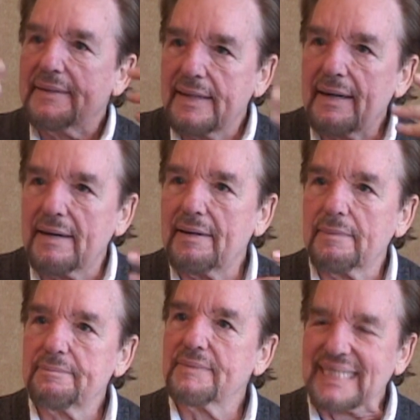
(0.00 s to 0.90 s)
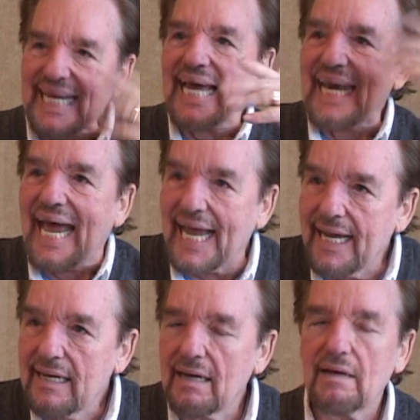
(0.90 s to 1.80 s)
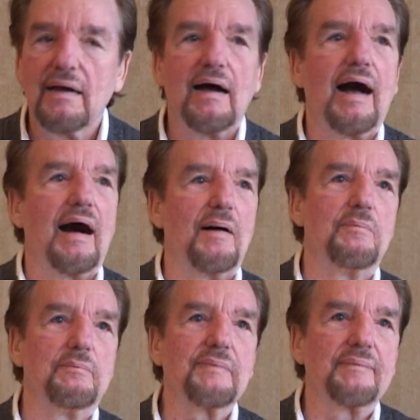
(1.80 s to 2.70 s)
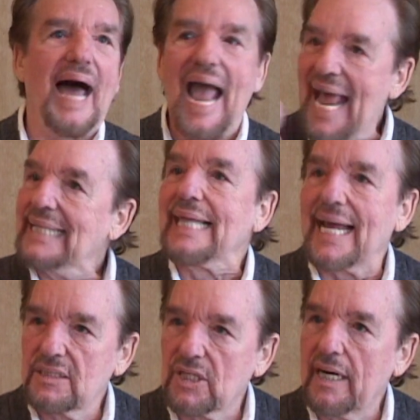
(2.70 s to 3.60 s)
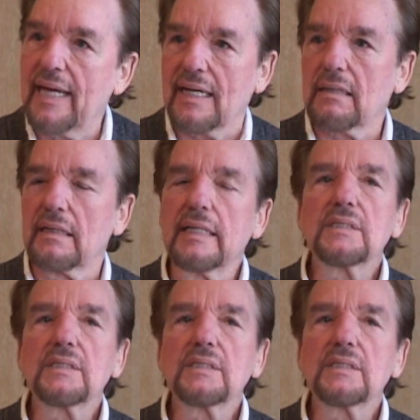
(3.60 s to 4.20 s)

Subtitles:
DNA. I had that genetically,